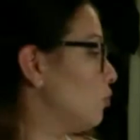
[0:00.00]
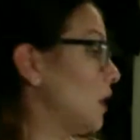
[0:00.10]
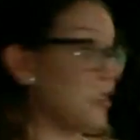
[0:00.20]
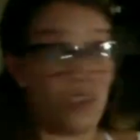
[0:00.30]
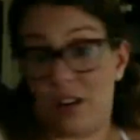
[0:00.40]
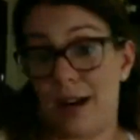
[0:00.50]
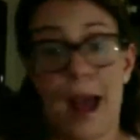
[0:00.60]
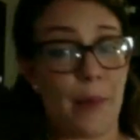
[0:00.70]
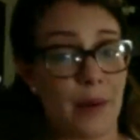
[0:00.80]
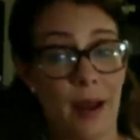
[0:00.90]
it shouldn't
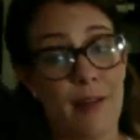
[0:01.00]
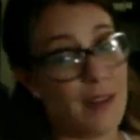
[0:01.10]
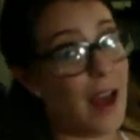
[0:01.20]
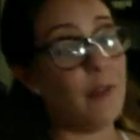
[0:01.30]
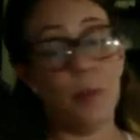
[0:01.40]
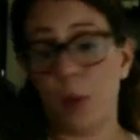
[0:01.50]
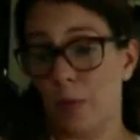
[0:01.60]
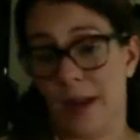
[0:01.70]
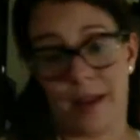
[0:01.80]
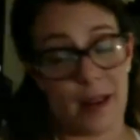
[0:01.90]
happen. I've never blown
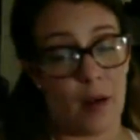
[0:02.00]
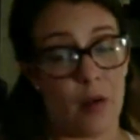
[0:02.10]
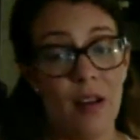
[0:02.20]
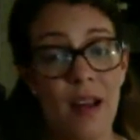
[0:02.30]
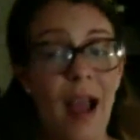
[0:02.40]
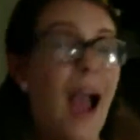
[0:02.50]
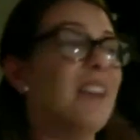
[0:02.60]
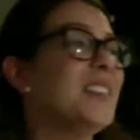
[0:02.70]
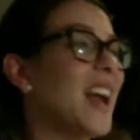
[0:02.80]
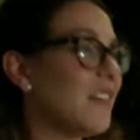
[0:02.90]
my account.
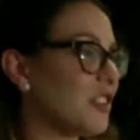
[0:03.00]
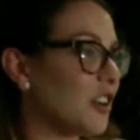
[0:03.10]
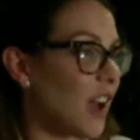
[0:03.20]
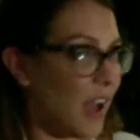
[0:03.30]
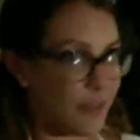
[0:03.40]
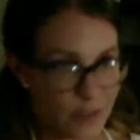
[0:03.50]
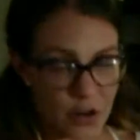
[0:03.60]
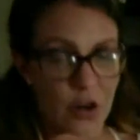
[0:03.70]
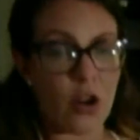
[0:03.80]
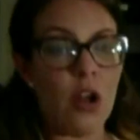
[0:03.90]
I have never,
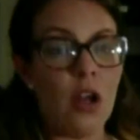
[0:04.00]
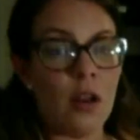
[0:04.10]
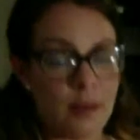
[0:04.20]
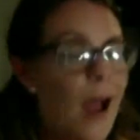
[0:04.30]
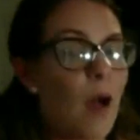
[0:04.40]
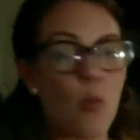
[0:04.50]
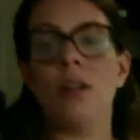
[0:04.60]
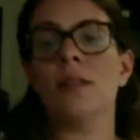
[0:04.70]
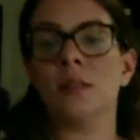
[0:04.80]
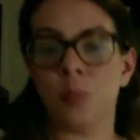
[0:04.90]
ever, not
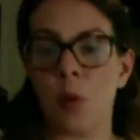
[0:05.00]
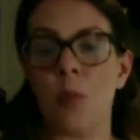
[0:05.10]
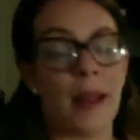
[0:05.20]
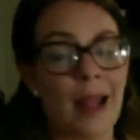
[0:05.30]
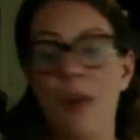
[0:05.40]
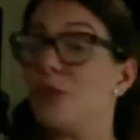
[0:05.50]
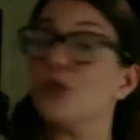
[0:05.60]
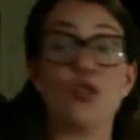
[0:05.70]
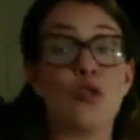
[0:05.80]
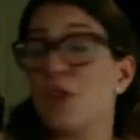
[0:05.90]
once blown my account.
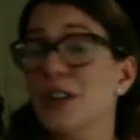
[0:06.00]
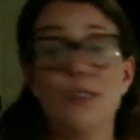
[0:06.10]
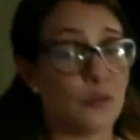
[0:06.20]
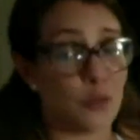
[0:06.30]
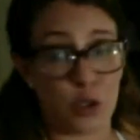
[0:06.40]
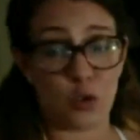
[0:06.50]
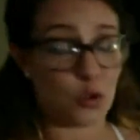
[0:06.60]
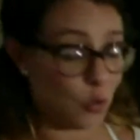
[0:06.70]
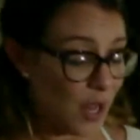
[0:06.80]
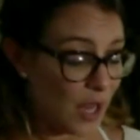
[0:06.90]
There's no reason for you
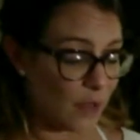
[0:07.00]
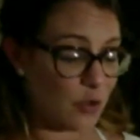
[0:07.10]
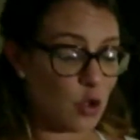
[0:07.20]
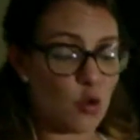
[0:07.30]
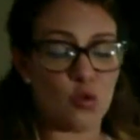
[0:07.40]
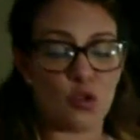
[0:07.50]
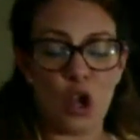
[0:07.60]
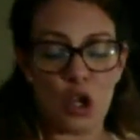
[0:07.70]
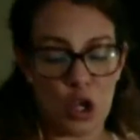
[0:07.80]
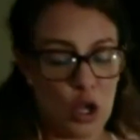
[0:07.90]
to.
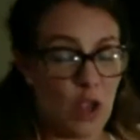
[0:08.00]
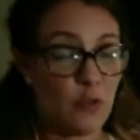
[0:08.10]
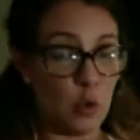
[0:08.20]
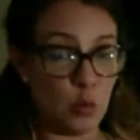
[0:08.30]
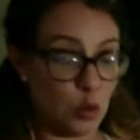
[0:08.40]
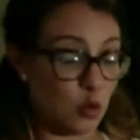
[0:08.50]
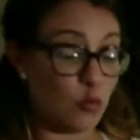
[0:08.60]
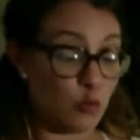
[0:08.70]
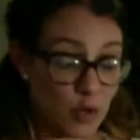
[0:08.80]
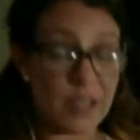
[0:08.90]
If
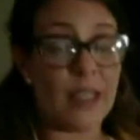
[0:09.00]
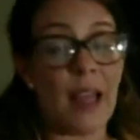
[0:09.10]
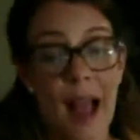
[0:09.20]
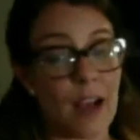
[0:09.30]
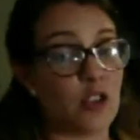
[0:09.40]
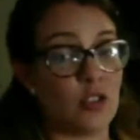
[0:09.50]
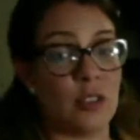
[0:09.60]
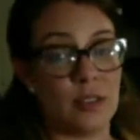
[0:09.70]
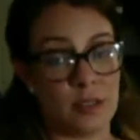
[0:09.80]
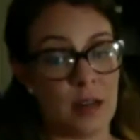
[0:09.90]
you really
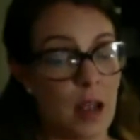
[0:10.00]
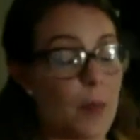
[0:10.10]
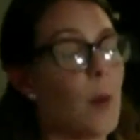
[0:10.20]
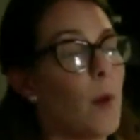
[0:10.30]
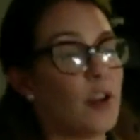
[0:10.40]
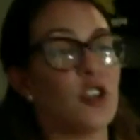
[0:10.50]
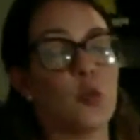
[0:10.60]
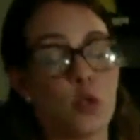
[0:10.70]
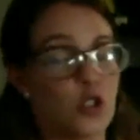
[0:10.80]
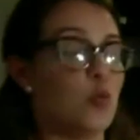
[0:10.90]
actually study up on
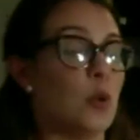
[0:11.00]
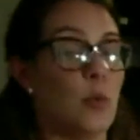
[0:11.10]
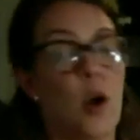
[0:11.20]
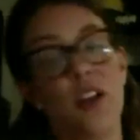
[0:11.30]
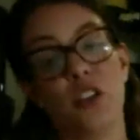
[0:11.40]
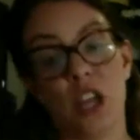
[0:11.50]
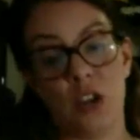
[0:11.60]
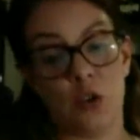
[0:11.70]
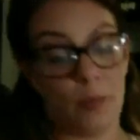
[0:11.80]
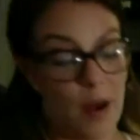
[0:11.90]
margin, which we will
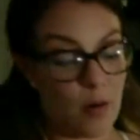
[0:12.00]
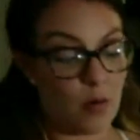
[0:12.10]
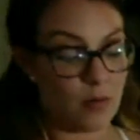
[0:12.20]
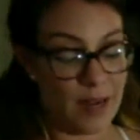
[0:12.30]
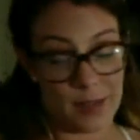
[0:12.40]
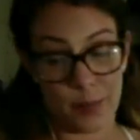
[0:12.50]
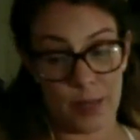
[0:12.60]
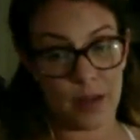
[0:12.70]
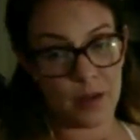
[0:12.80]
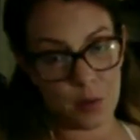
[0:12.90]
educate you about next
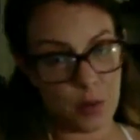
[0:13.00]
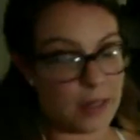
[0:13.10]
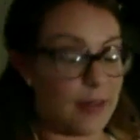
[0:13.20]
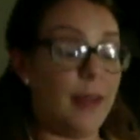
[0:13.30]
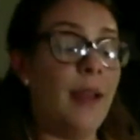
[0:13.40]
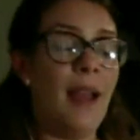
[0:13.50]
week quickly,